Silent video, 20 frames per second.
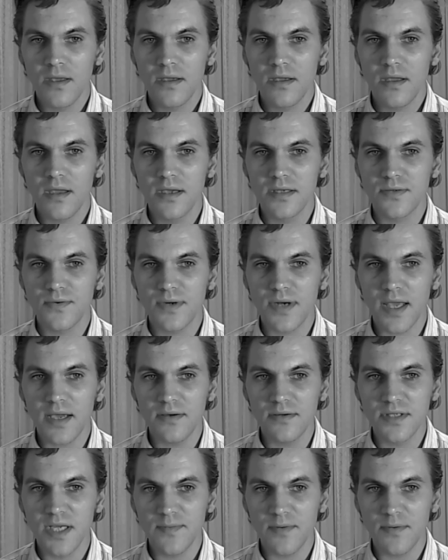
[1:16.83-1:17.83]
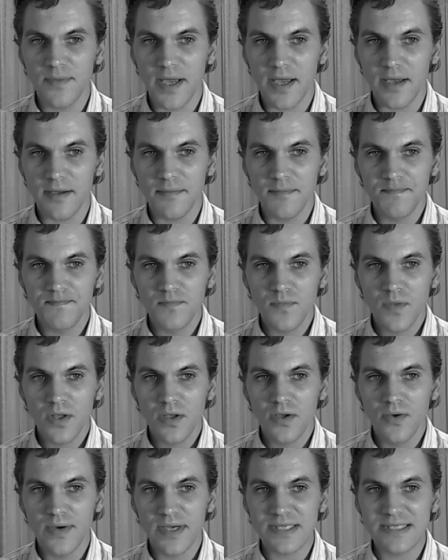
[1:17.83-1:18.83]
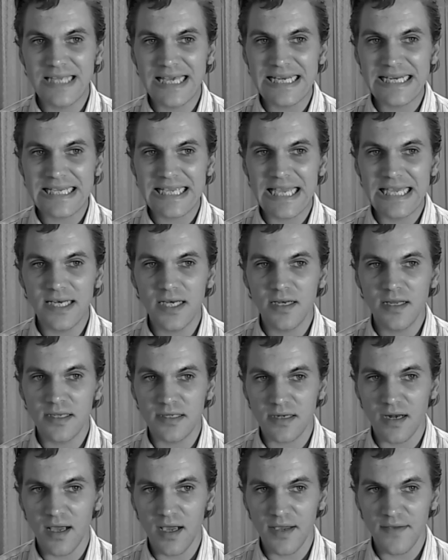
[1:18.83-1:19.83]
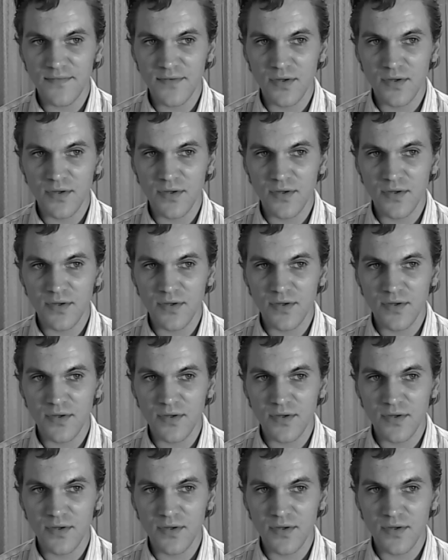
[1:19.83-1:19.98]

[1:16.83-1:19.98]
He is a renowned diplomat who has dedicated his life